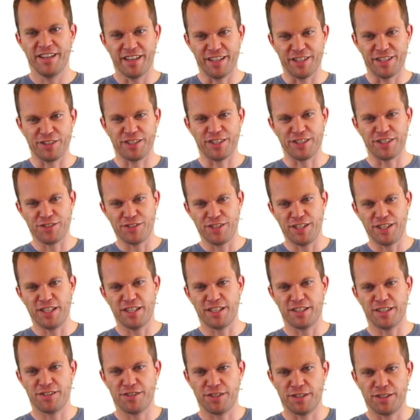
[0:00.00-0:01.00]
And you can see
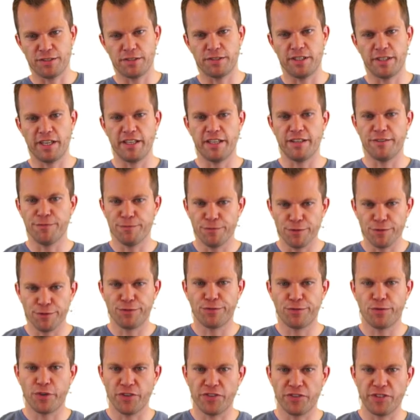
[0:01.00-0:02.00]
that here already
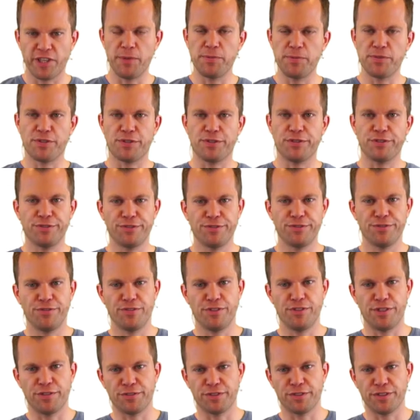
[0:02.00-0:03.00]
4 types of
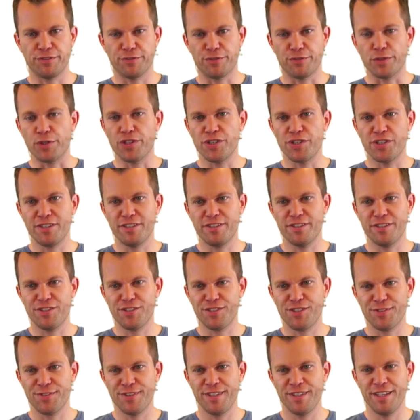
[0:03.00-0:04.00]
different
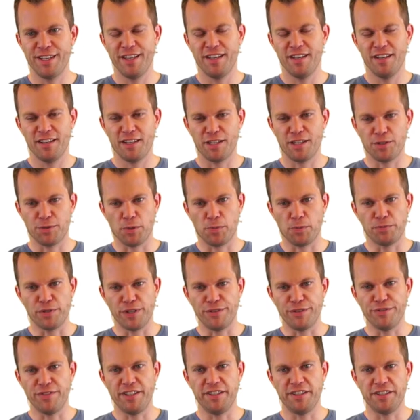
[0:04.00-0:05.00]
versions that we'll
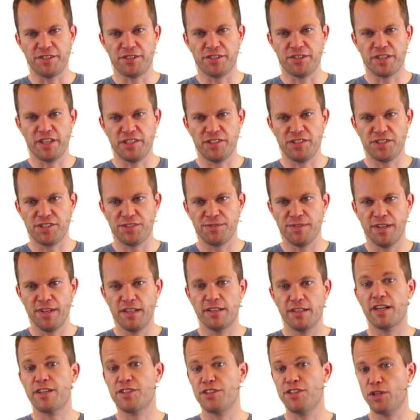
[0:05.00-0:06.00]
briefly discuss.
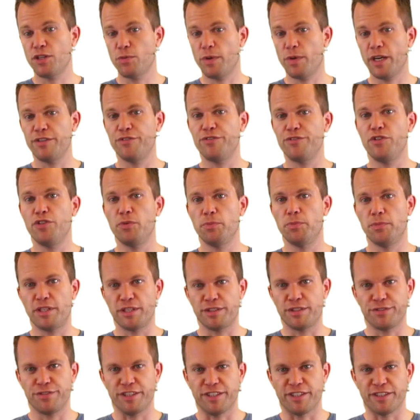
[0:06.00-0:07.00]
There are actually quite a few
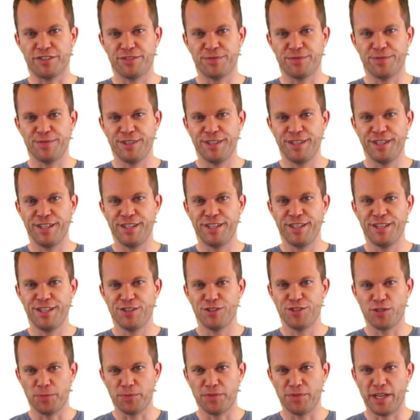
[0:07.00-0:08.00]
more of that.
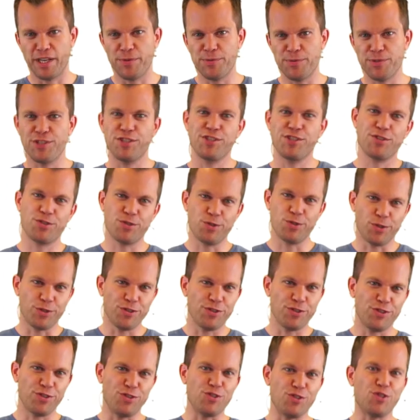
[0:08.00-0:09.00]
Sometimes this is
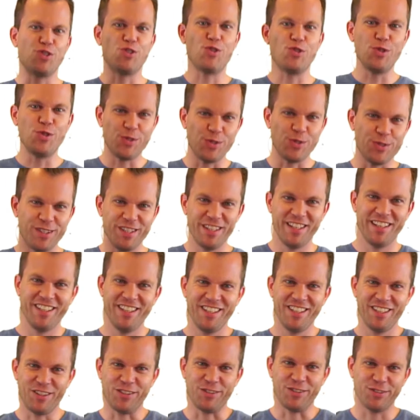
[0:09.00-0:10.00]
called the zoo
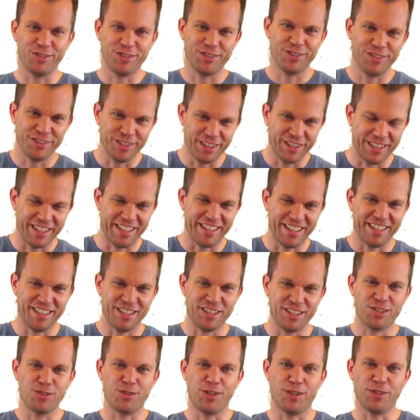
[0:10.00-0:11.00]
of
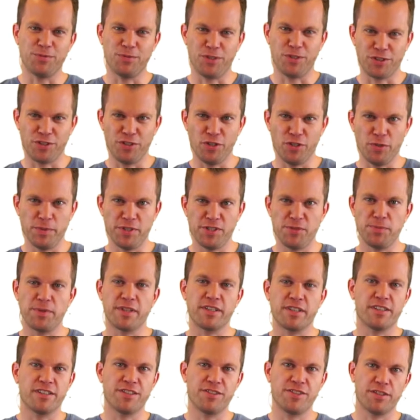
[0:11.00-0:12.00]
the quantum dot qubits
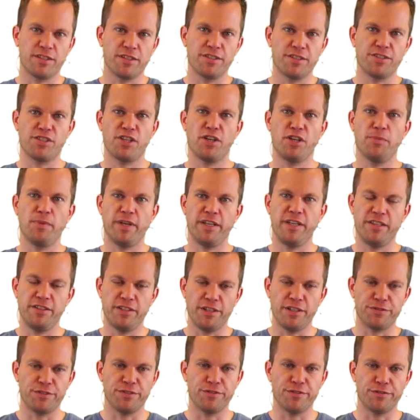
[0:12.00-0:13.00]
because there are so many
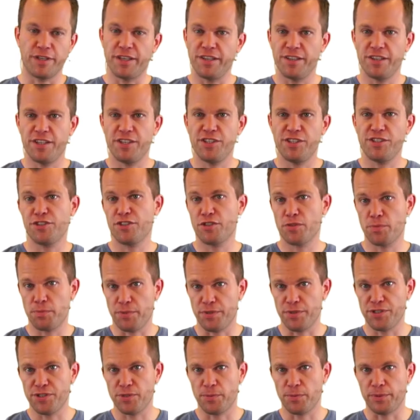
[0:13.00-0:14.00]
different variations
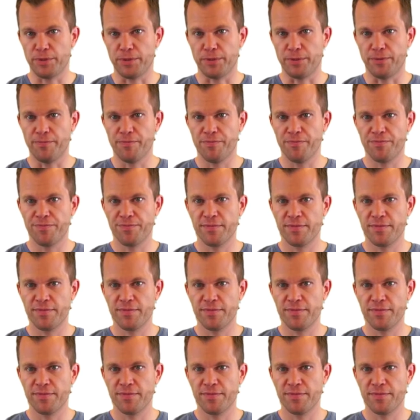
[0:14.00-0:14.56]
possible.